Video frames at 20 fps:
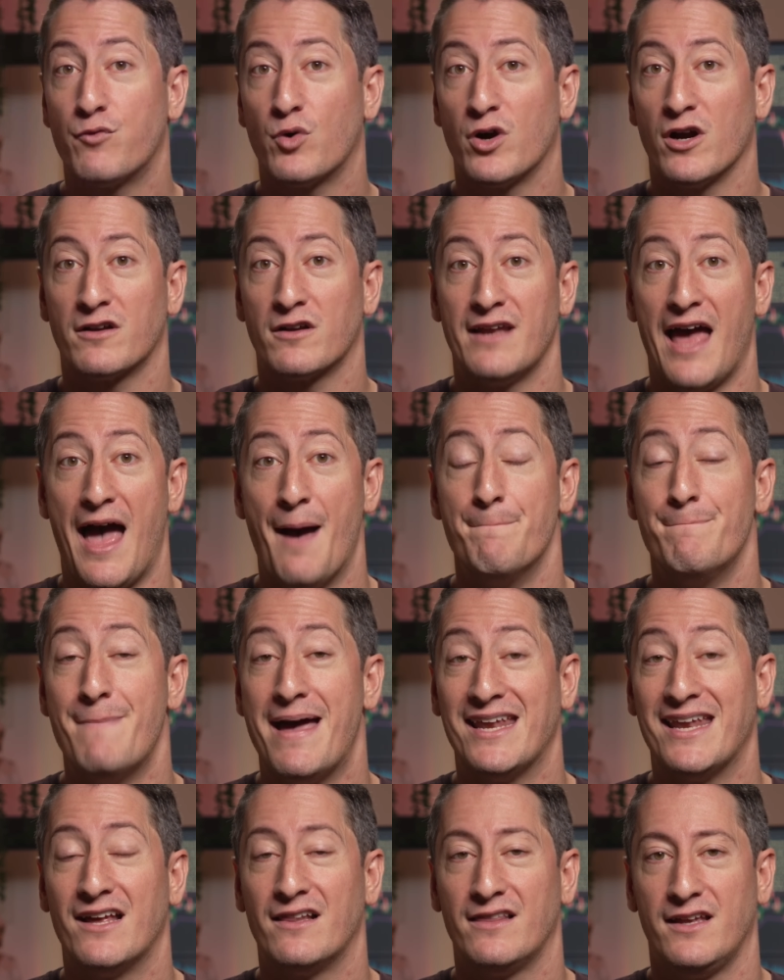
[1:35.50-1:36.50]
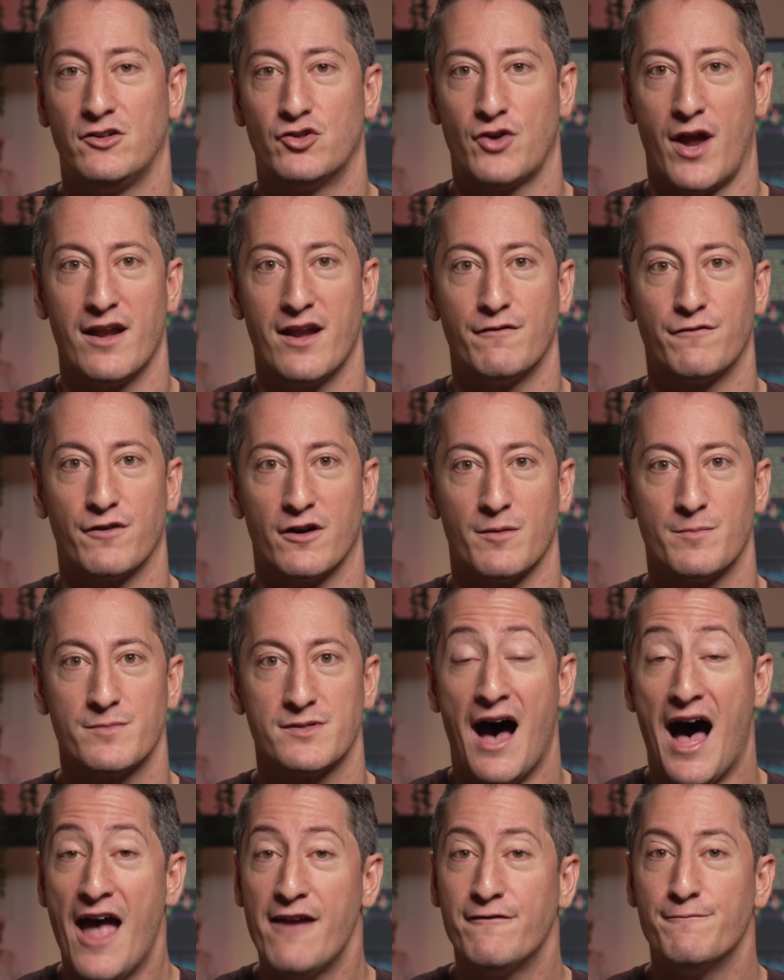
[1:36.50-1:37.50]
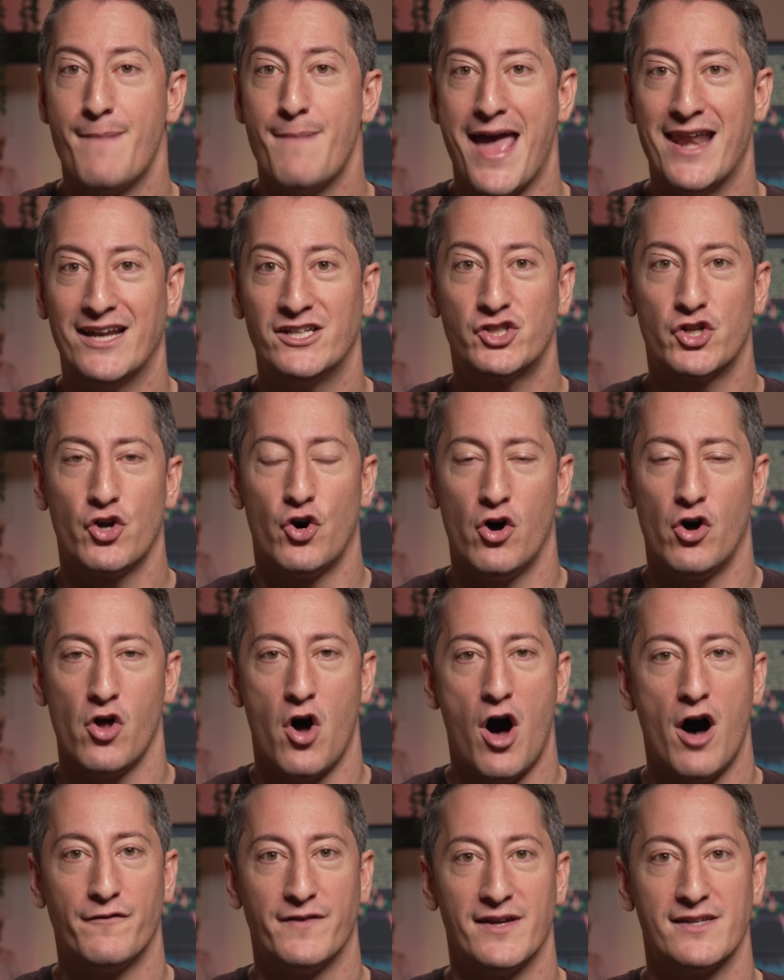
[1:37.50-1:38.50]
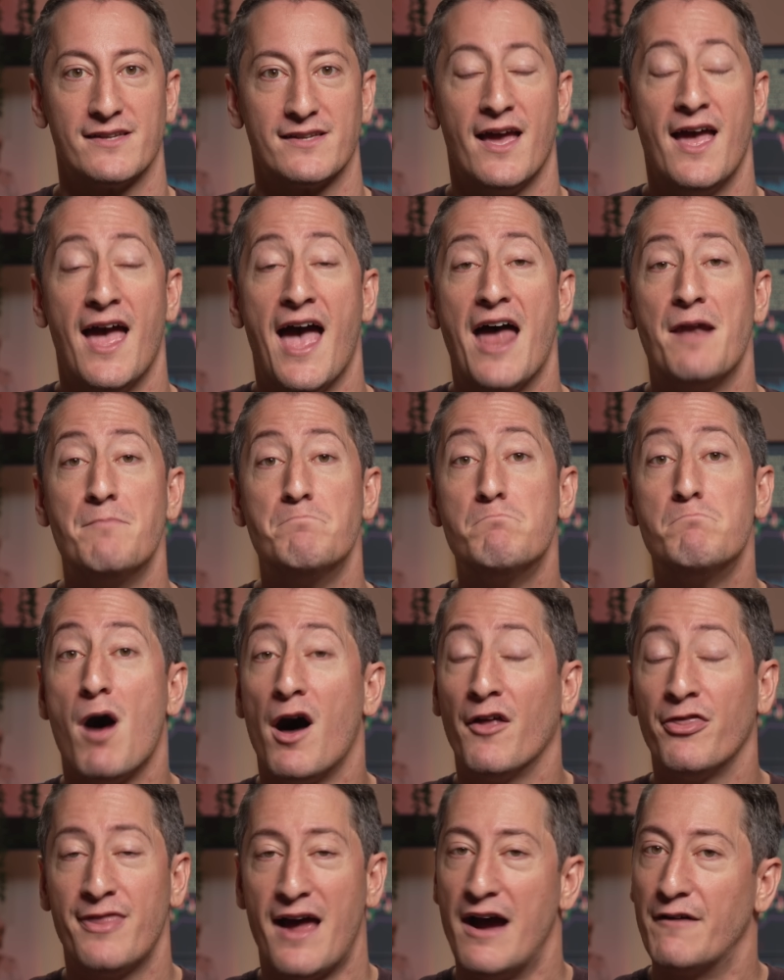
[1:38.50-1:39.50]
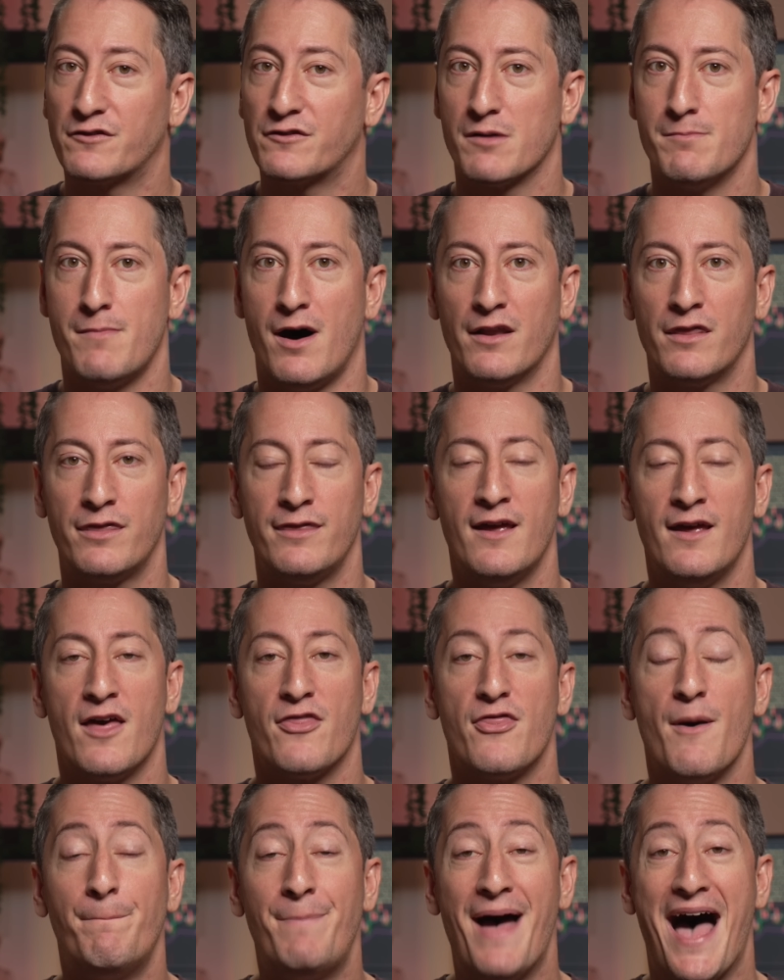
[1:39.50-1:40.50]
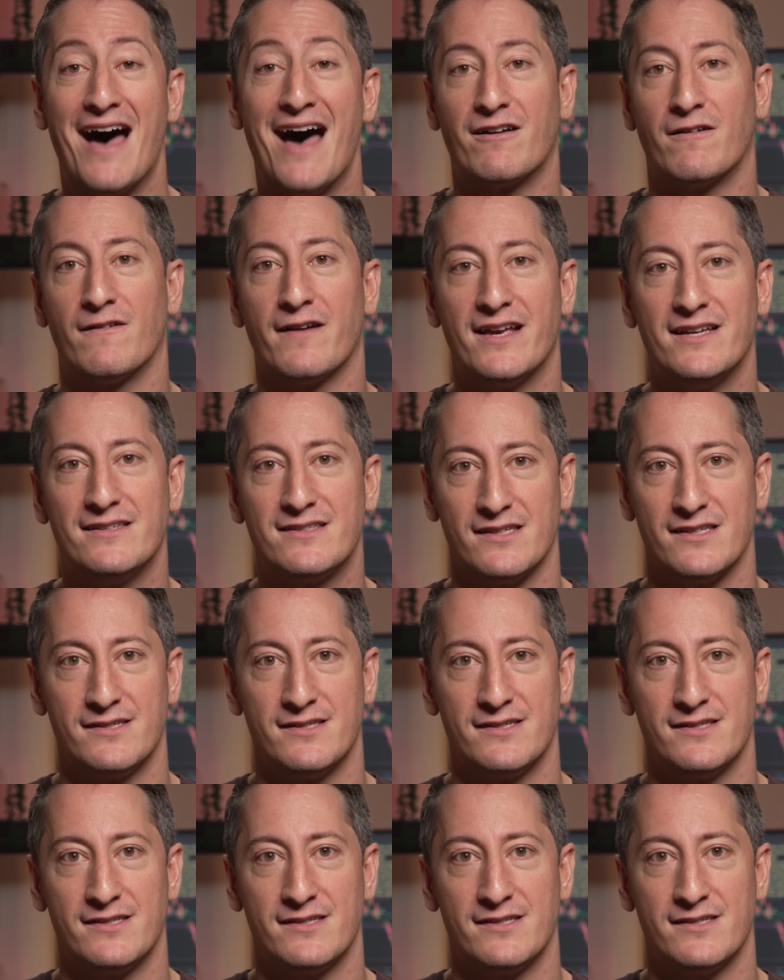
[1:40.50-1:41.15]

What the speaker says: worked at many elite trading firms. I've managed a whole office, and month after month, the pattern is the